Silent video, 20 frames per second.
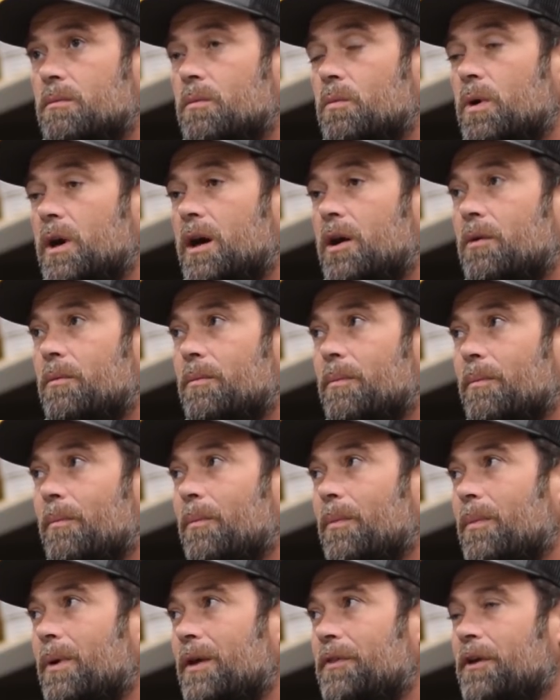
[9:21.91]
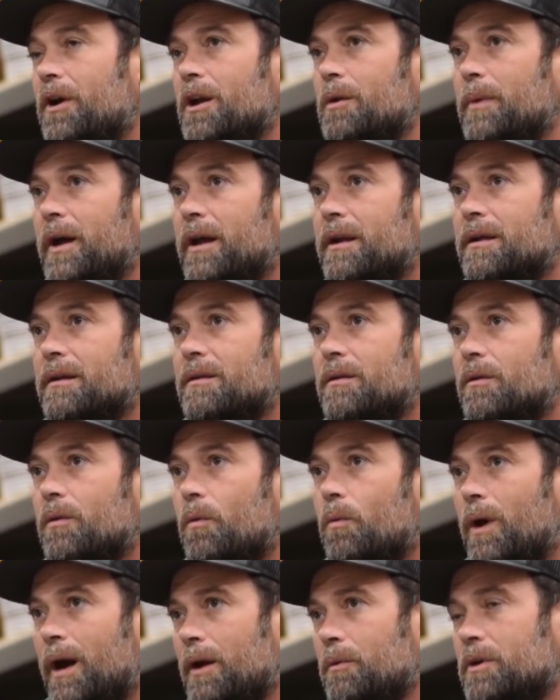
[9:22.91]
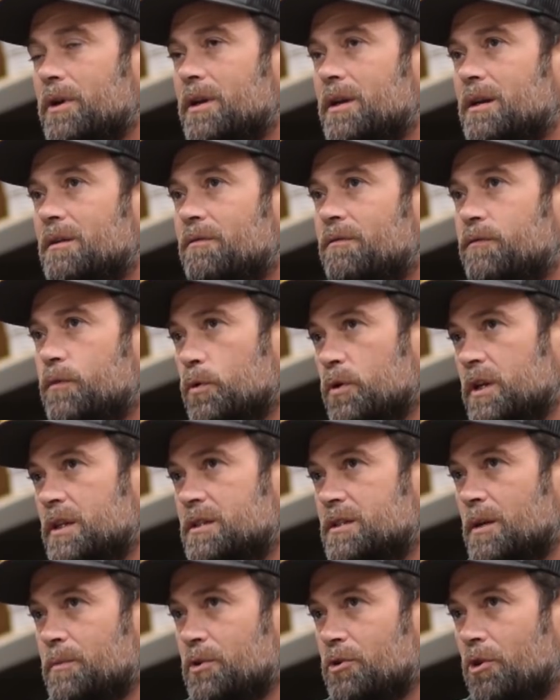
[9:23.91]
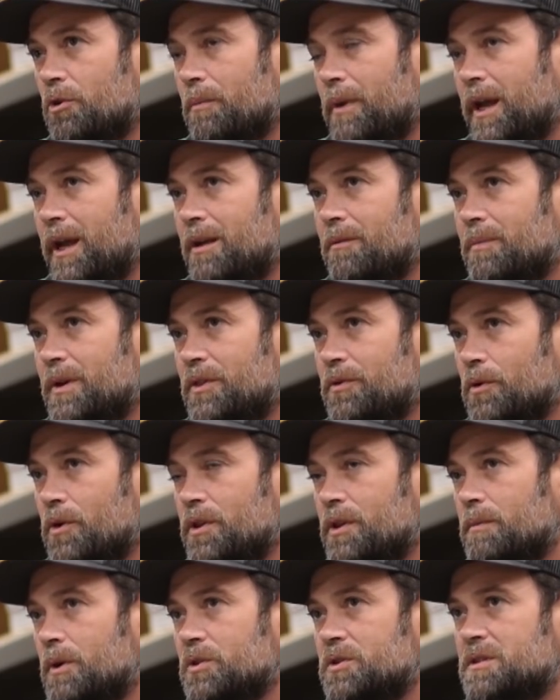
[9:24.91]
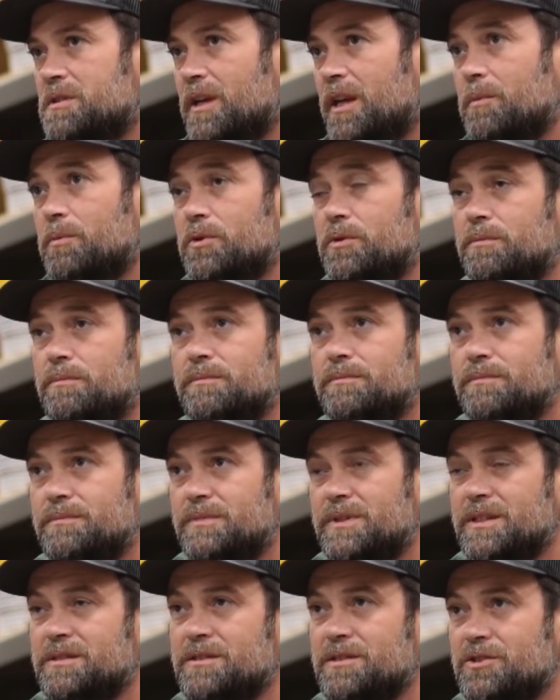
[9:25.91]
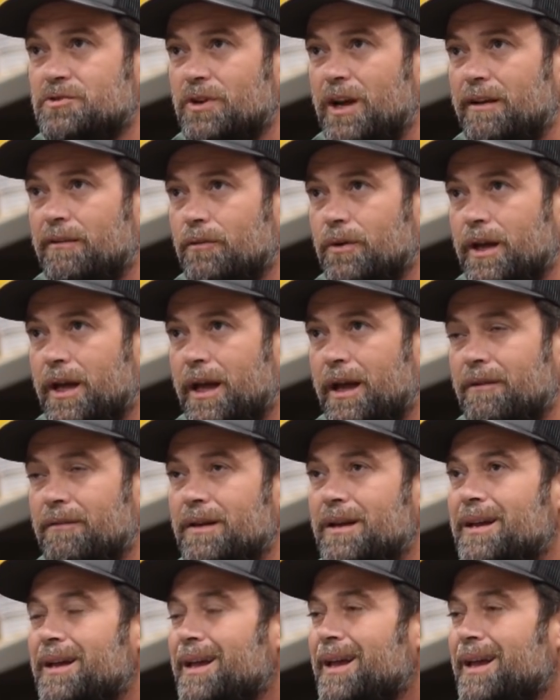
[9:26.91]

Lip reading: Well, I thought about it. Why would a 40-some-year-old man be throwing the most stable distance driver we have,